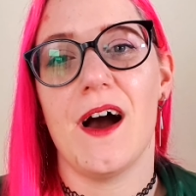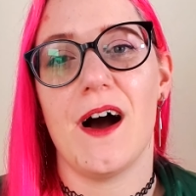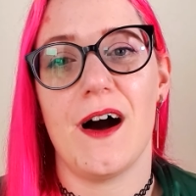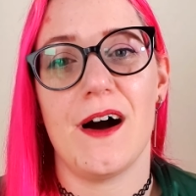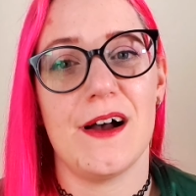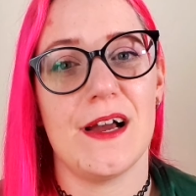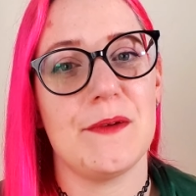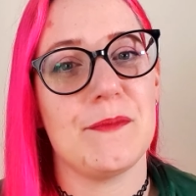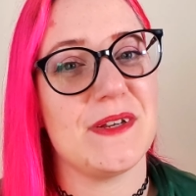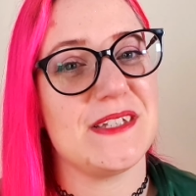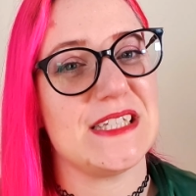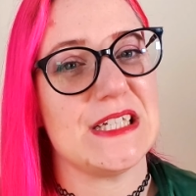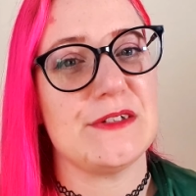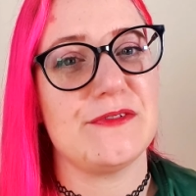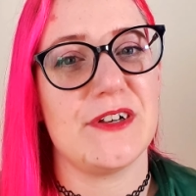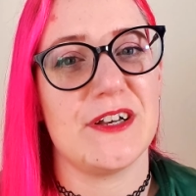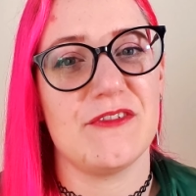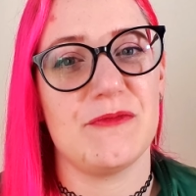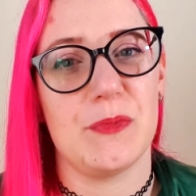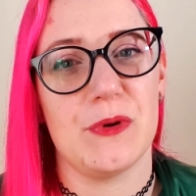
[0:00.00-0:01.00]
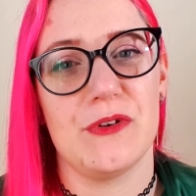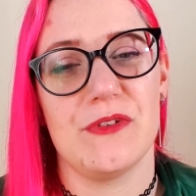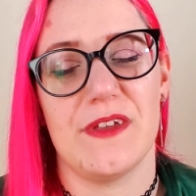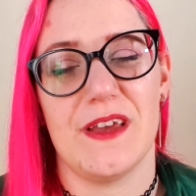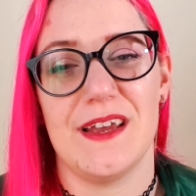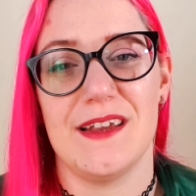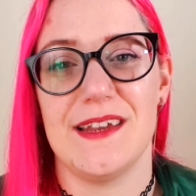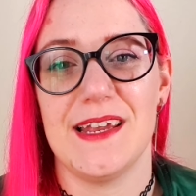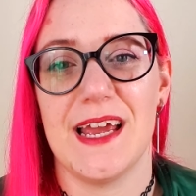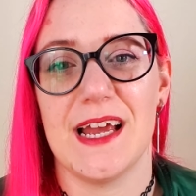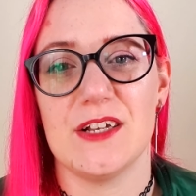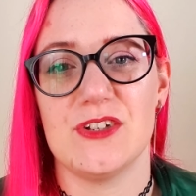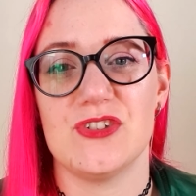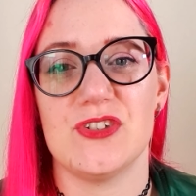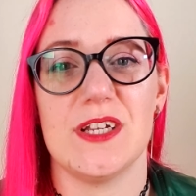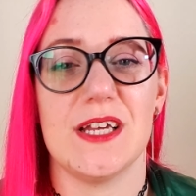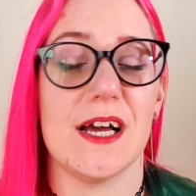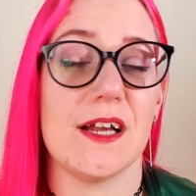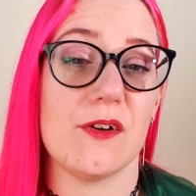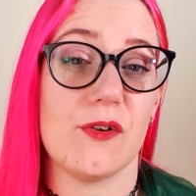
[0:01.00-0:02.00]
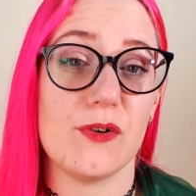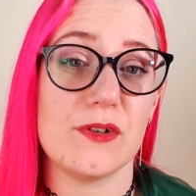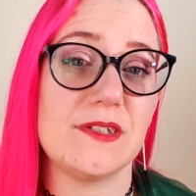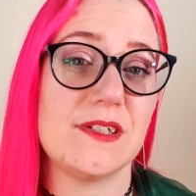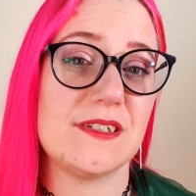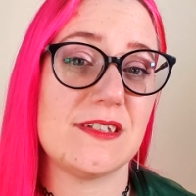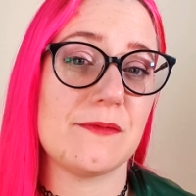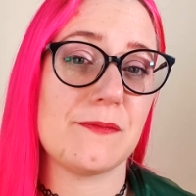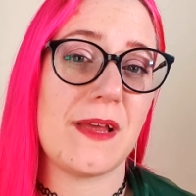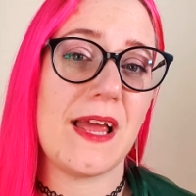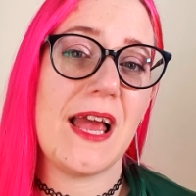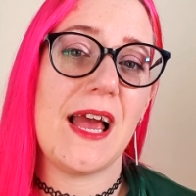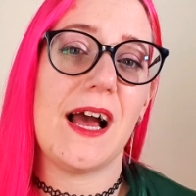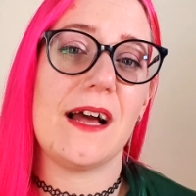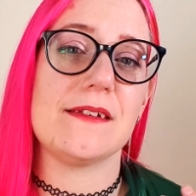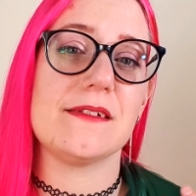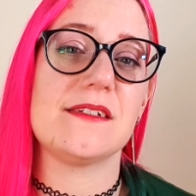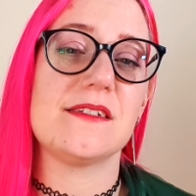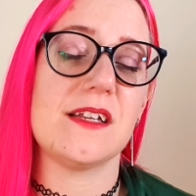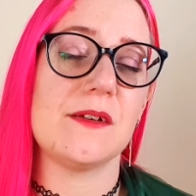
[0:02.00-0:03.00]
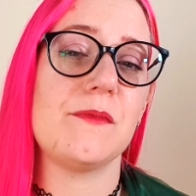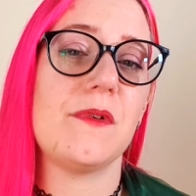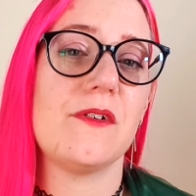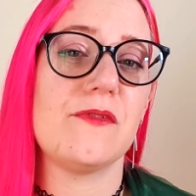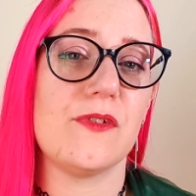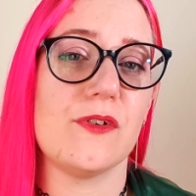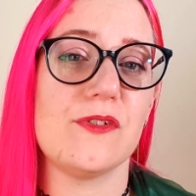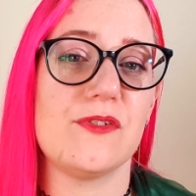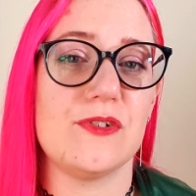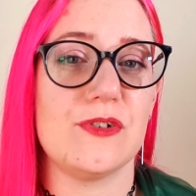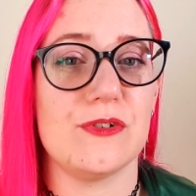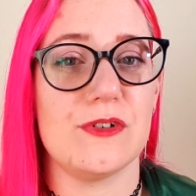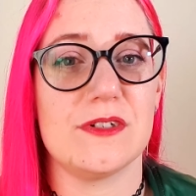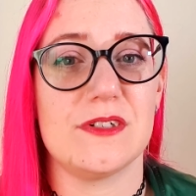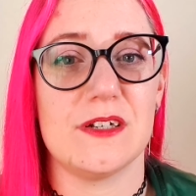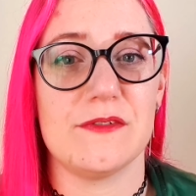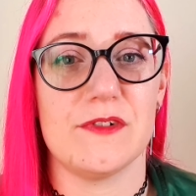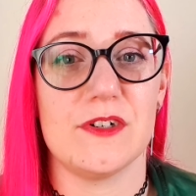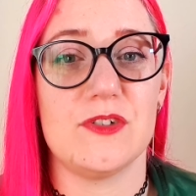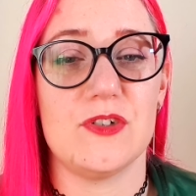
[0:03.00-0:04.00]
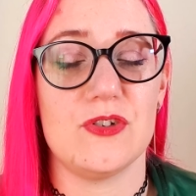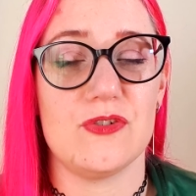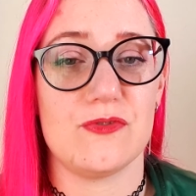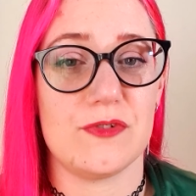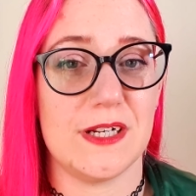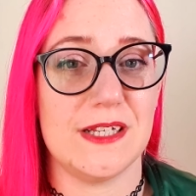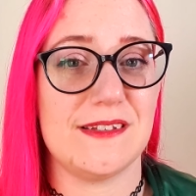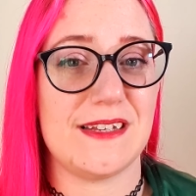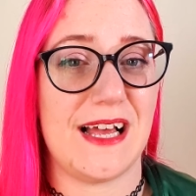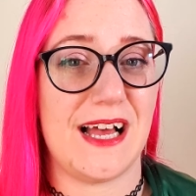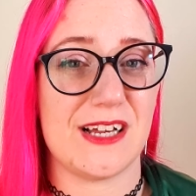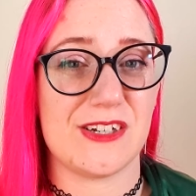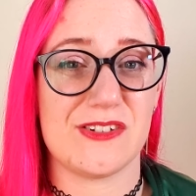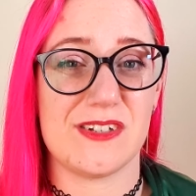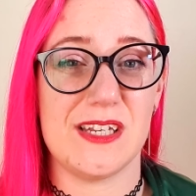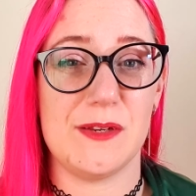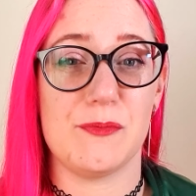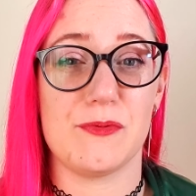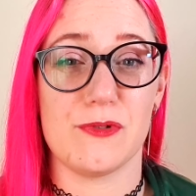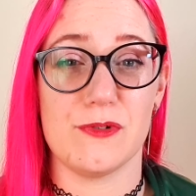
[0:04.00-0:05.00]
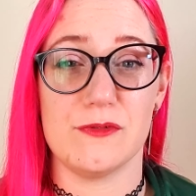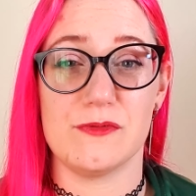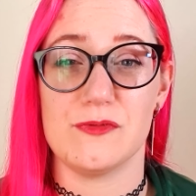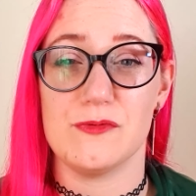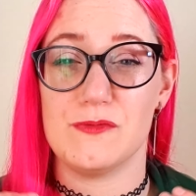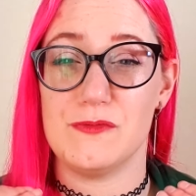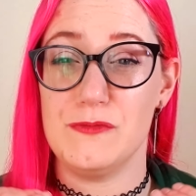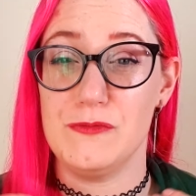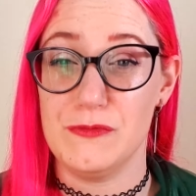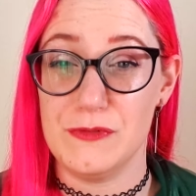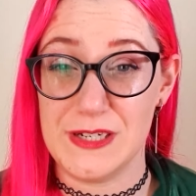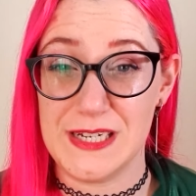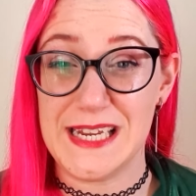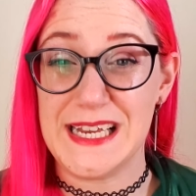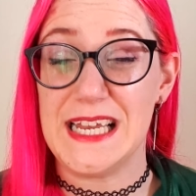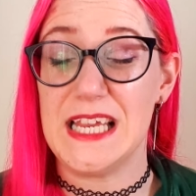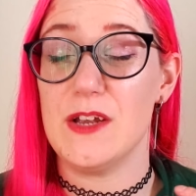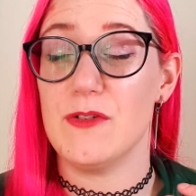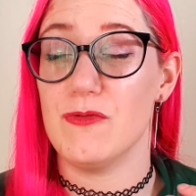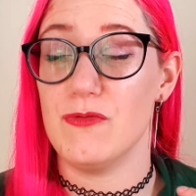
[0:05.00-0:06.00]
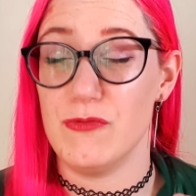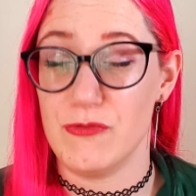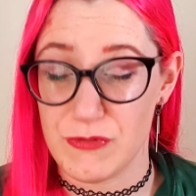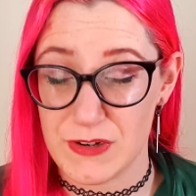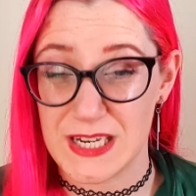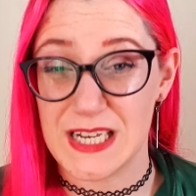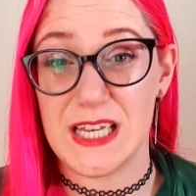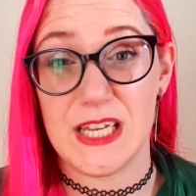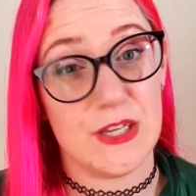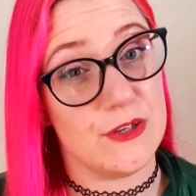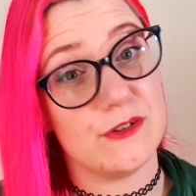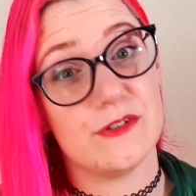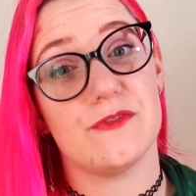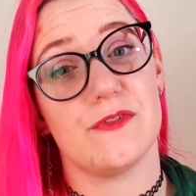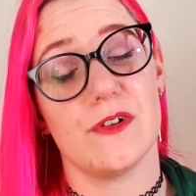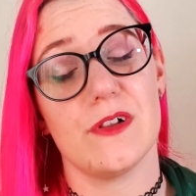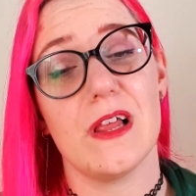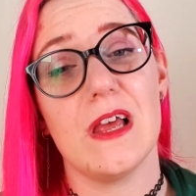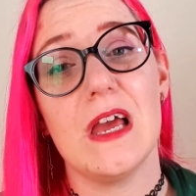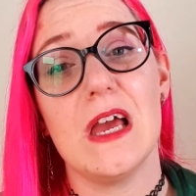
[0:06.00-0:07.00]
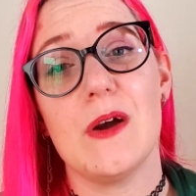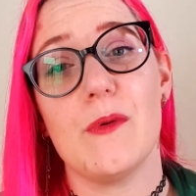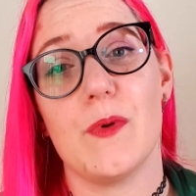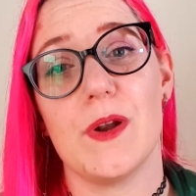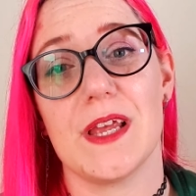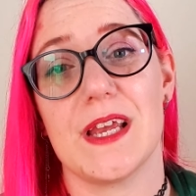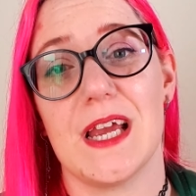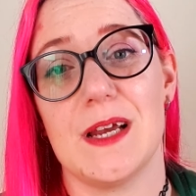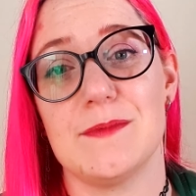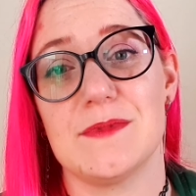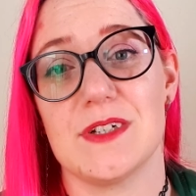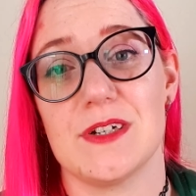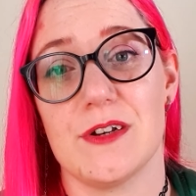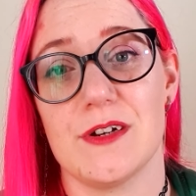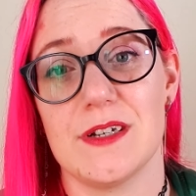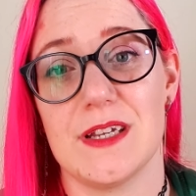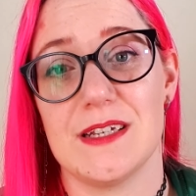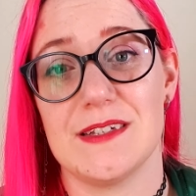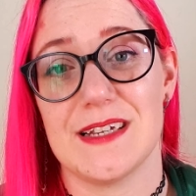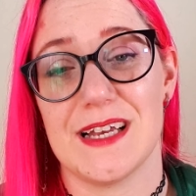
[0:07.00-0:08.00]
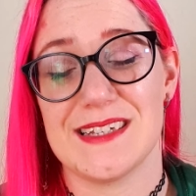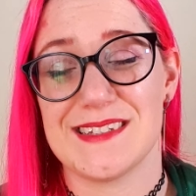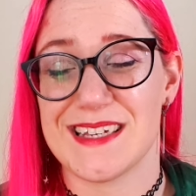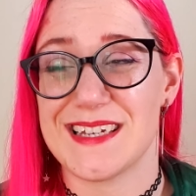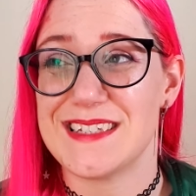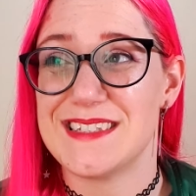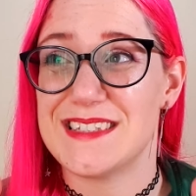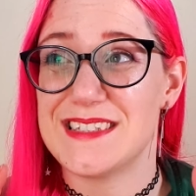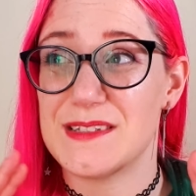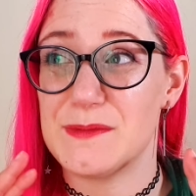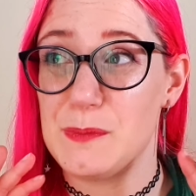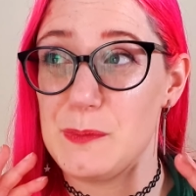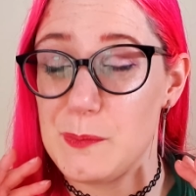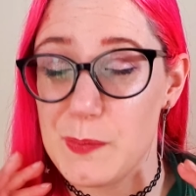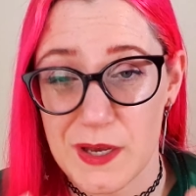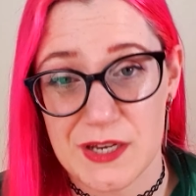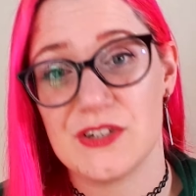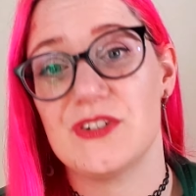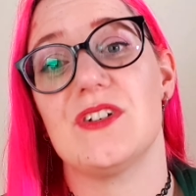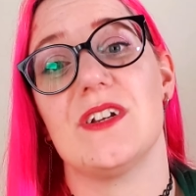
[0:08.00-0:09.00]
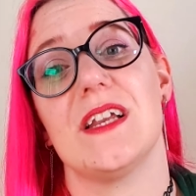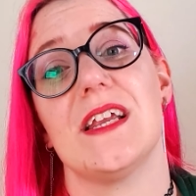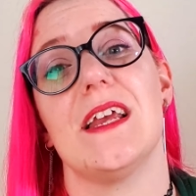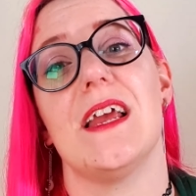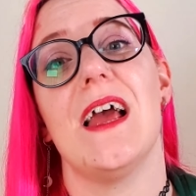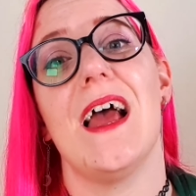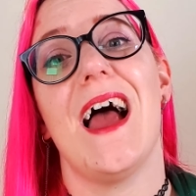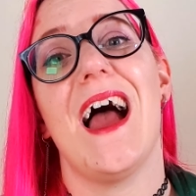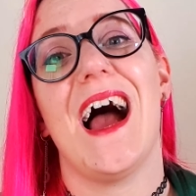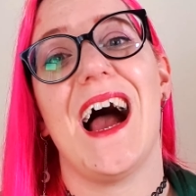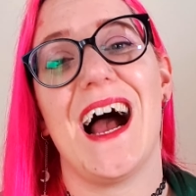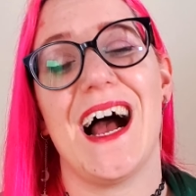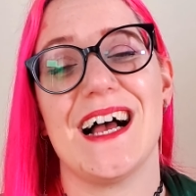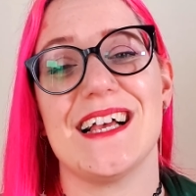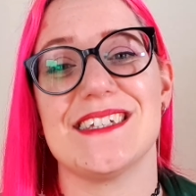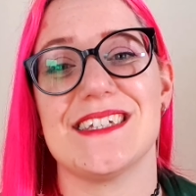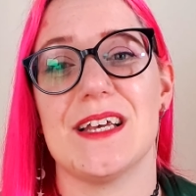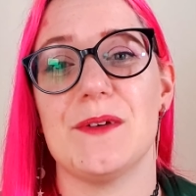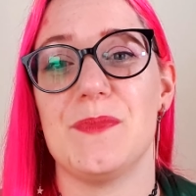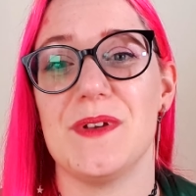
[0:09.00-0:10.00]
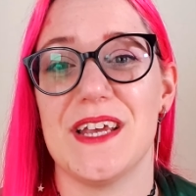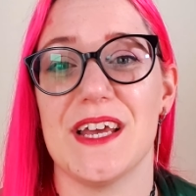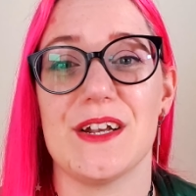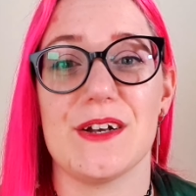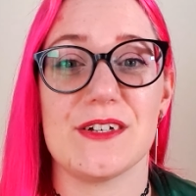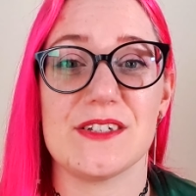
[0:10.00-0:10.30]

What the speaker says: I myself have both ADHD and autism, and some of those neurodivergent traits actually proved really useful when it came to learning dance, especially as a beginner.